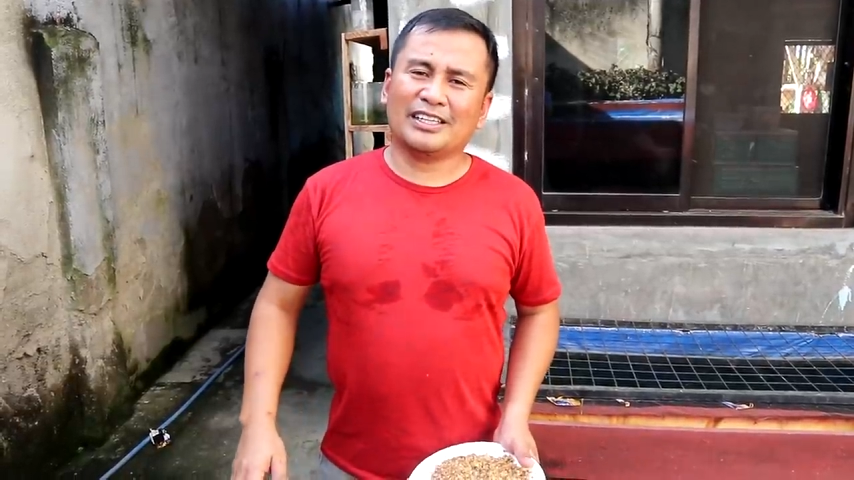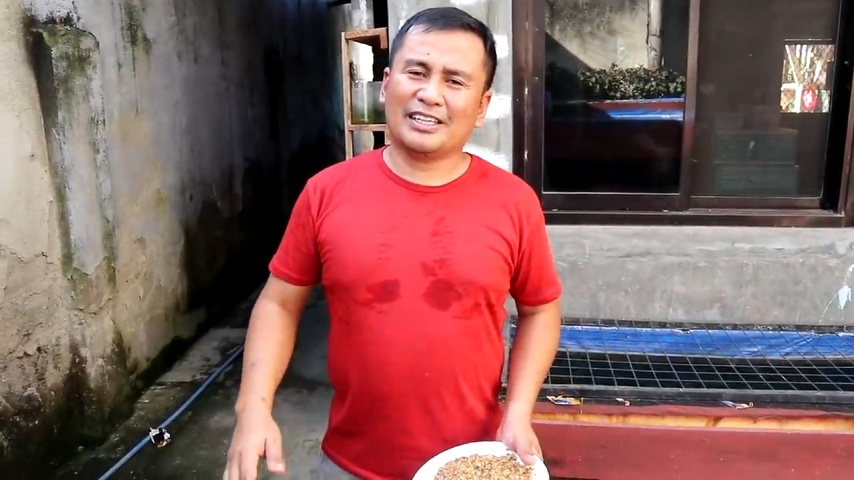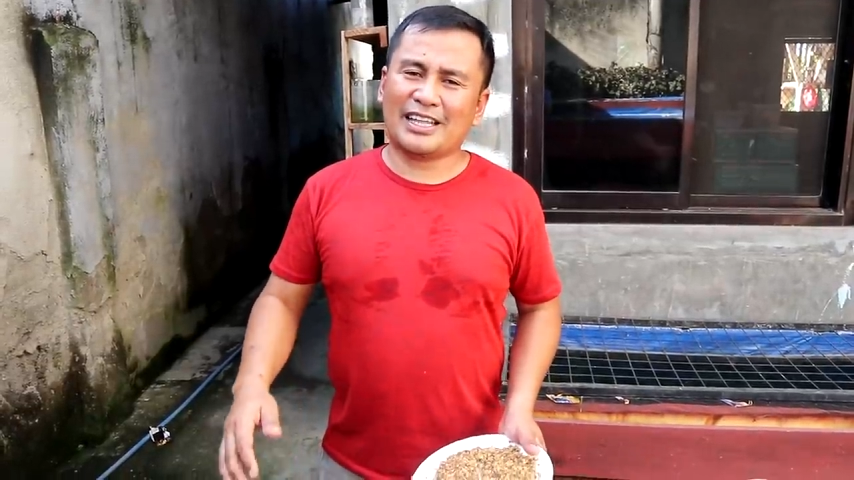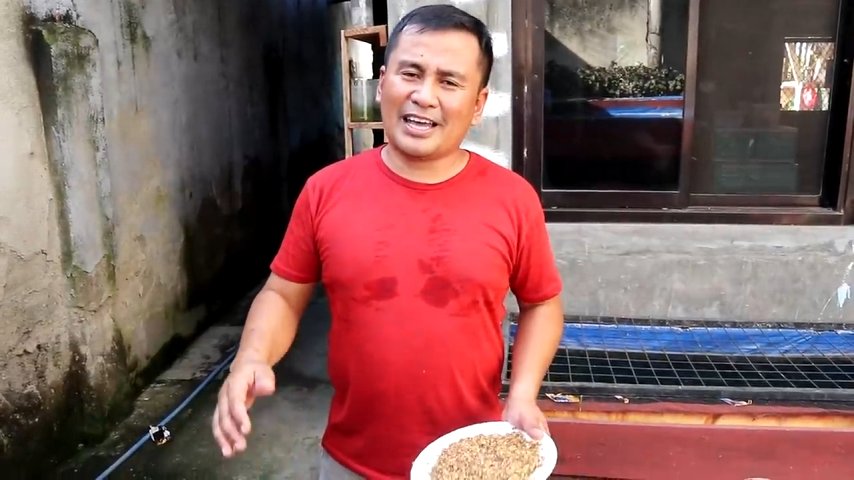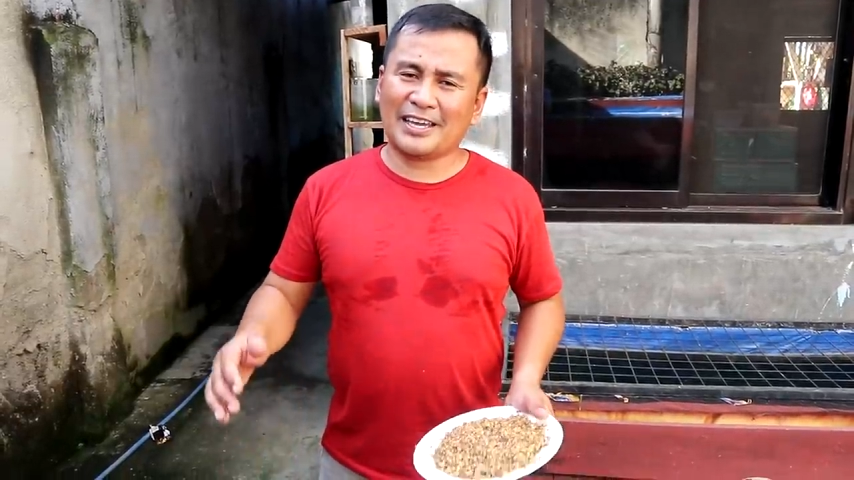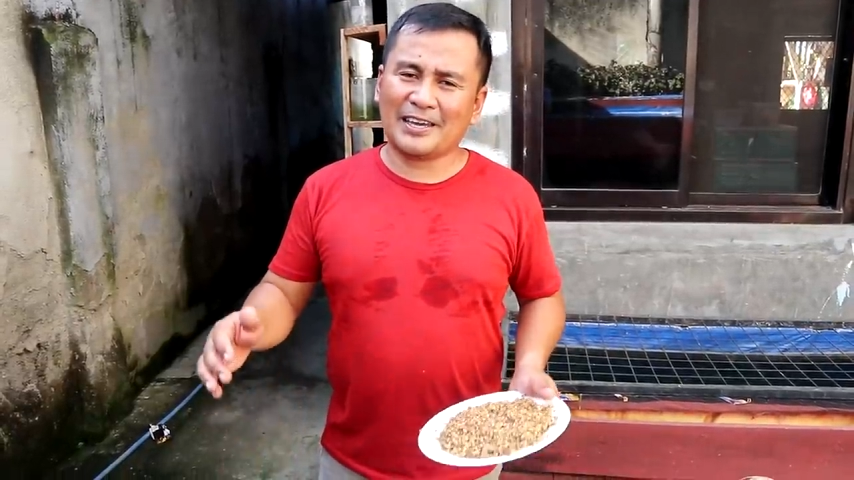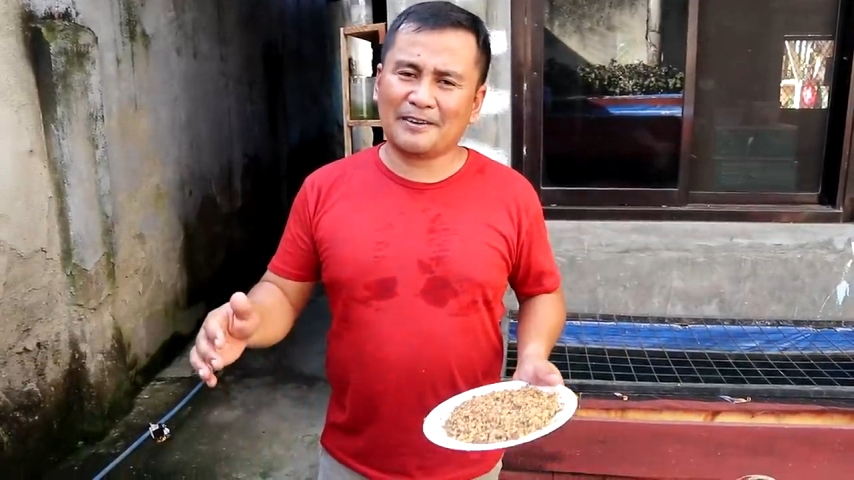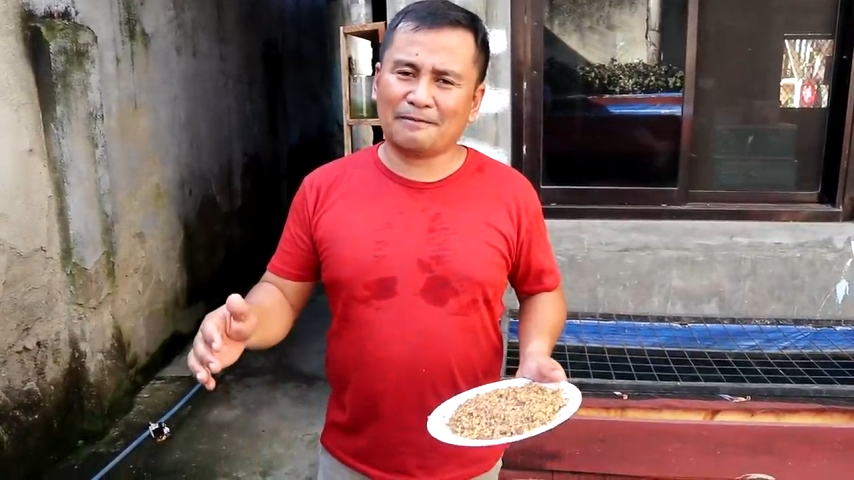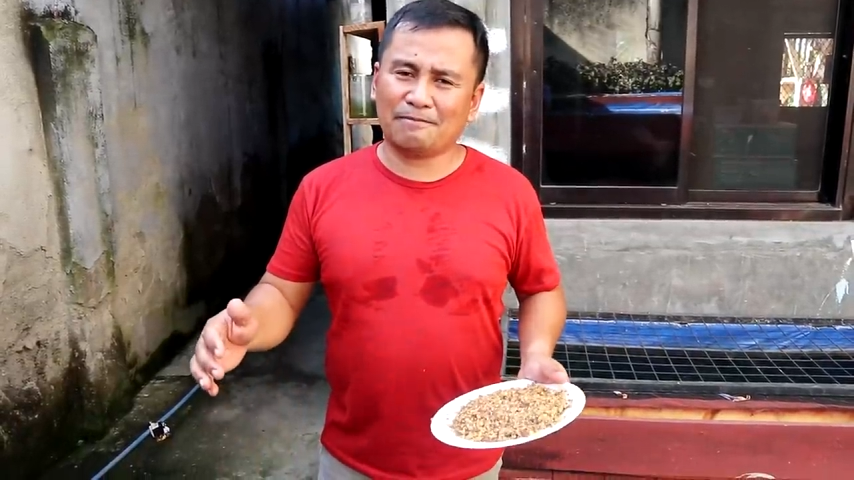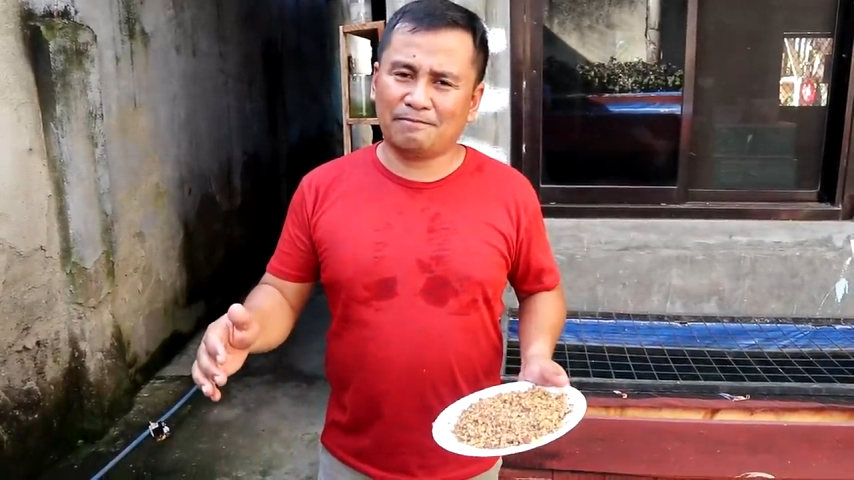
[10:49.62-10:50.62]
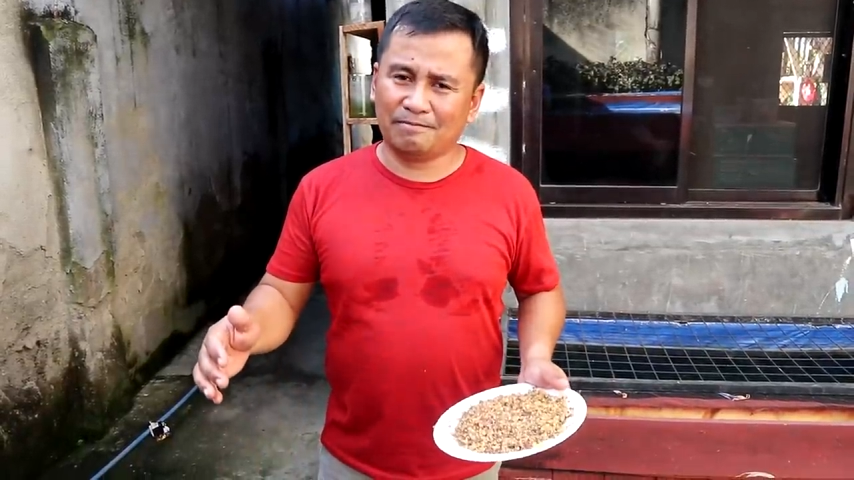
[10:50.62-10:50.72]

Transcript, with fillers: that I have